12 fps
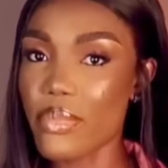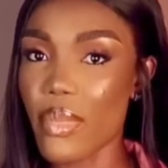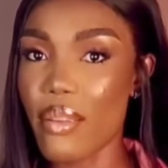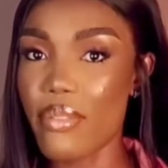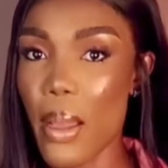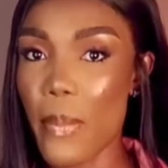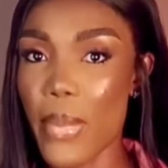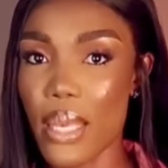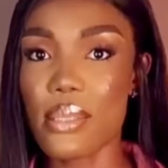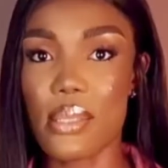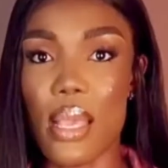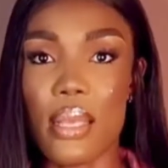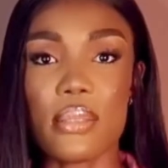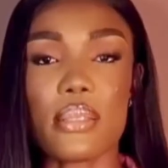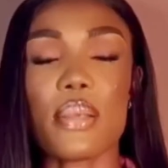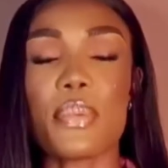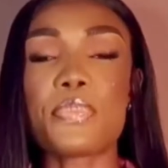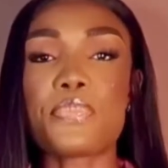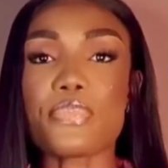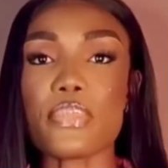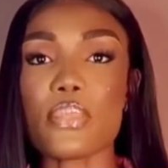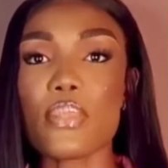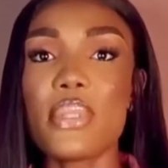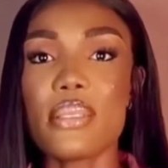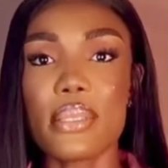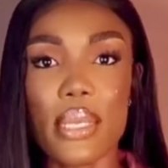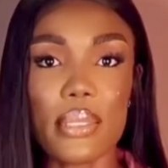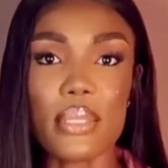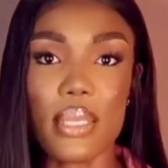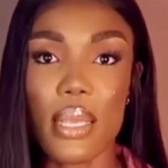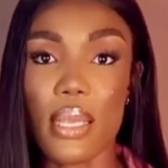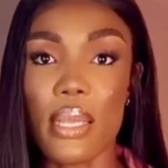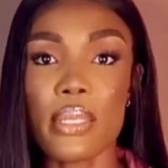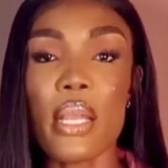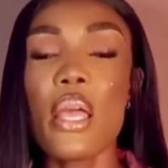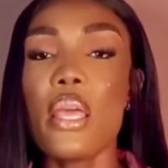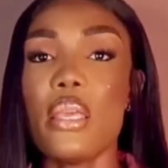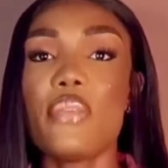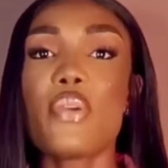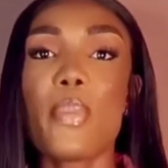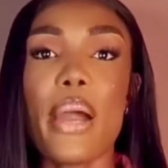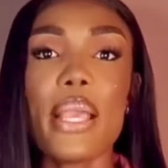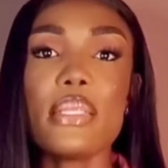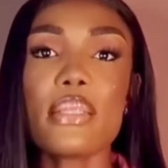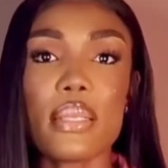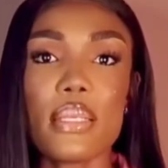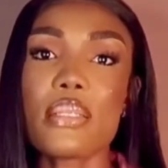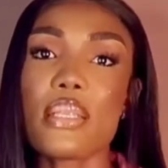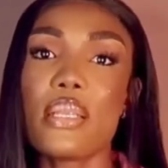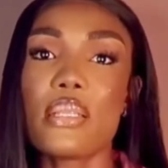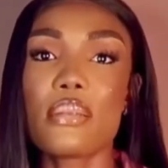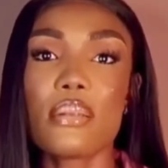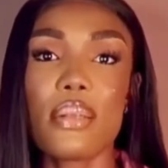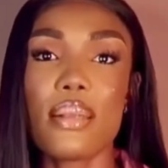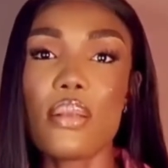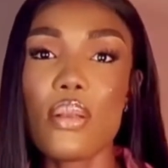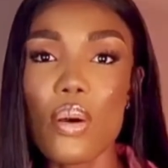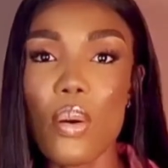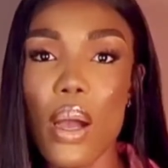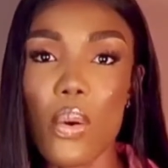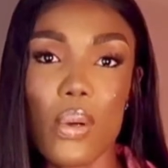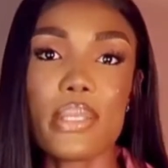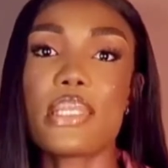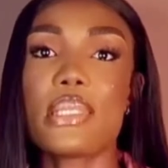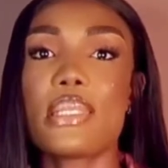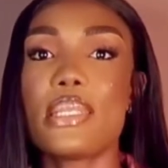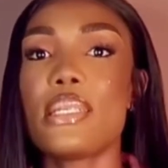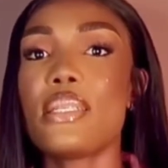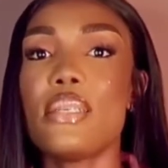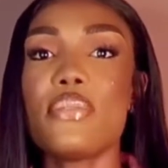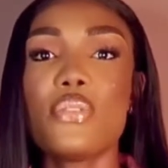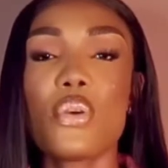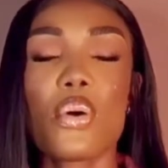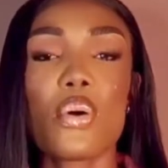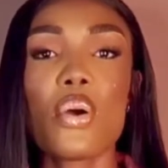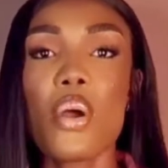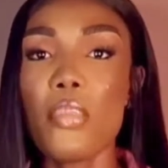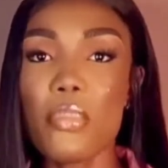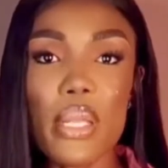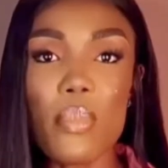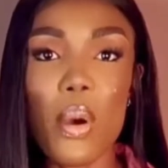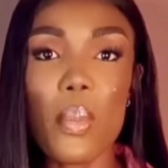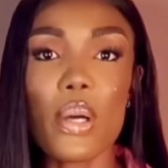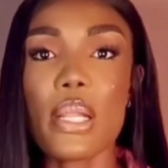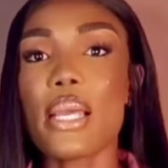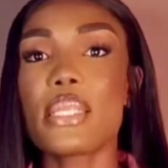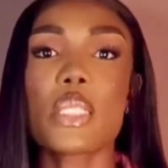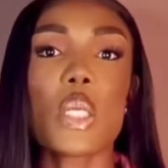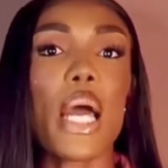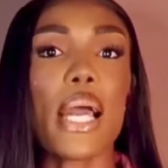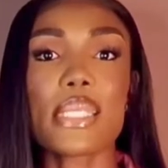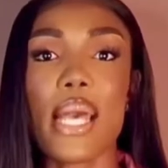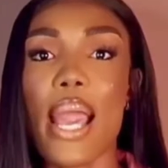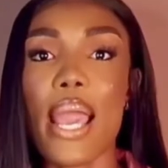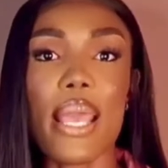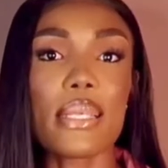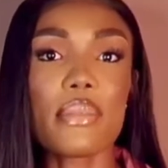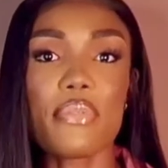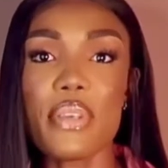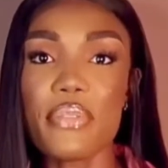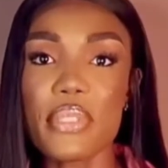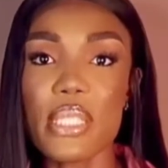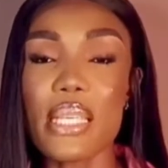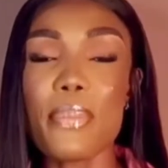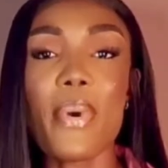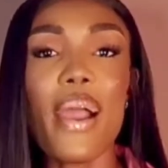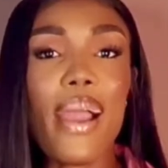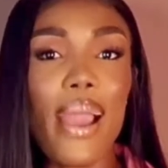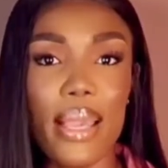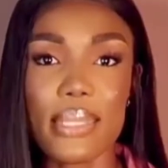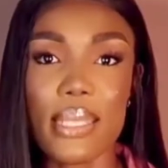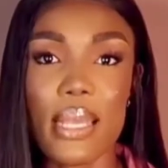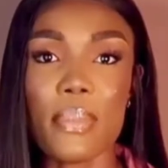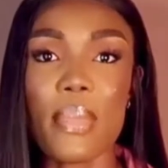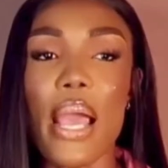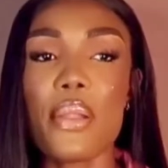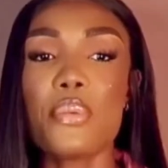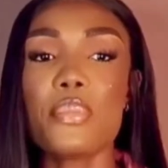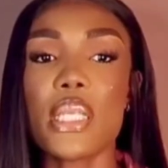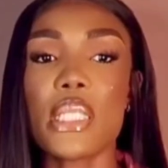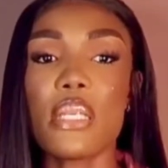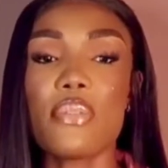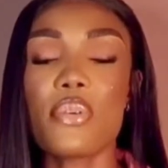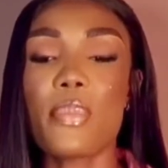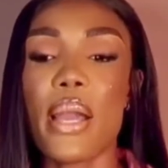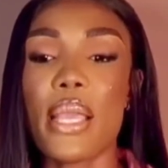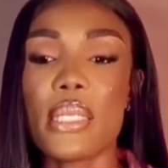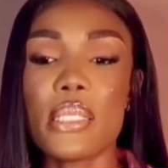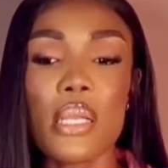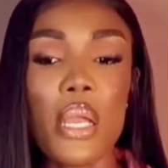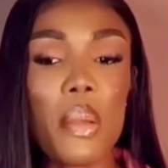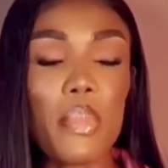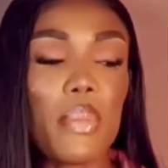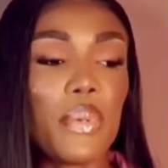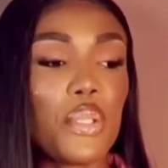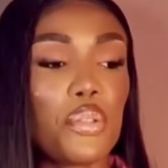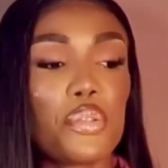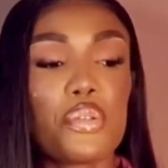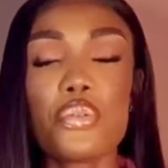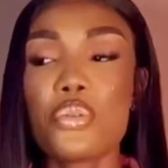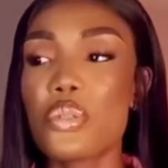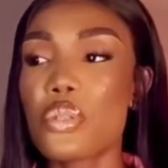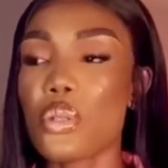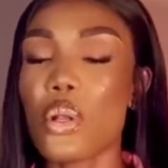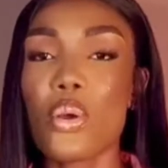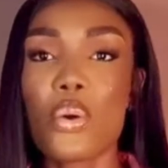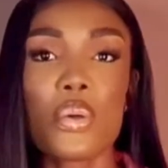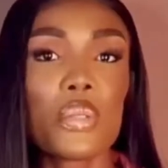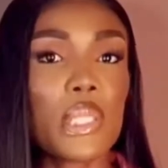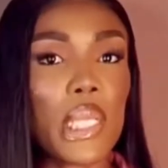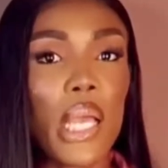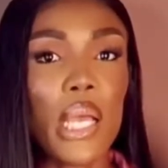if that makes sense. Let me say this again. If you're buying things in lower quantity, if your minimum order is not as high as 50 per item, I don't mean if you're buying maybe shoes, clothes,